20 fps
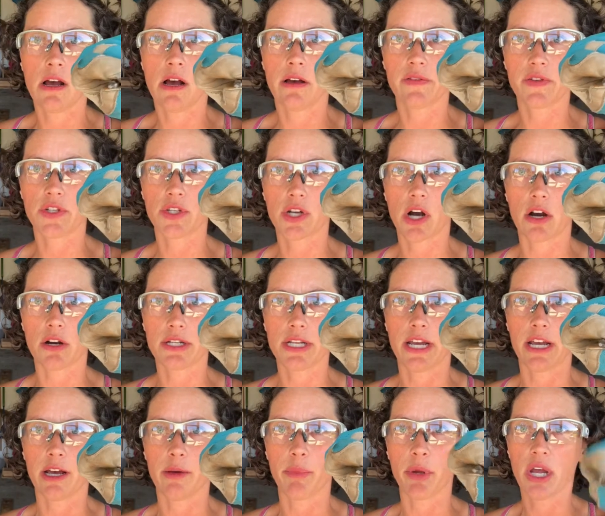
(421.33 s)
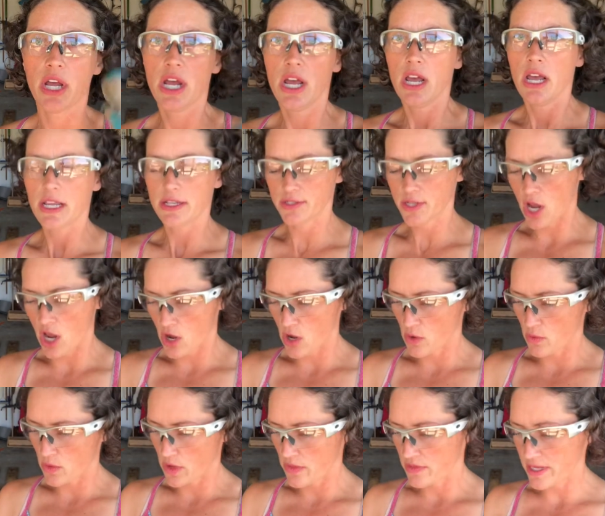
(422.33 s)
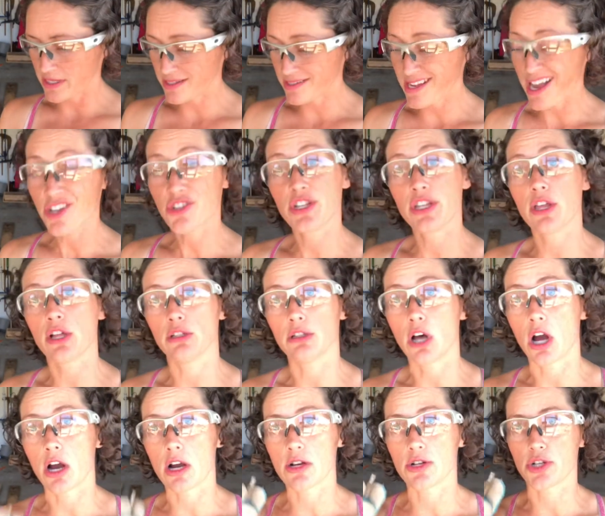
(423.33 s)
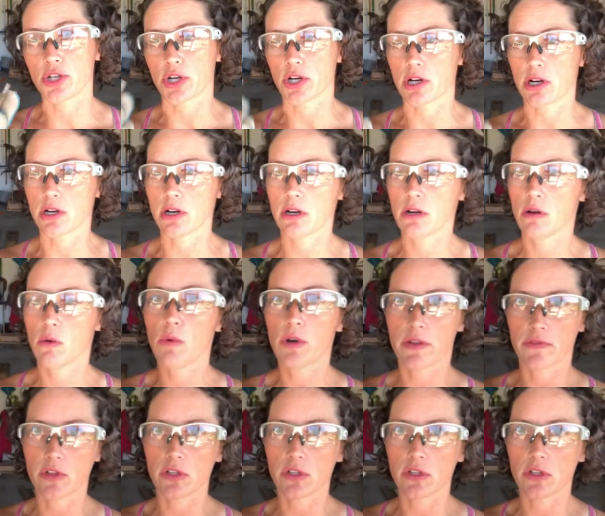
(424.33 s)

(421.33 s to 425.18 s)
of star tip. So this is actually one of the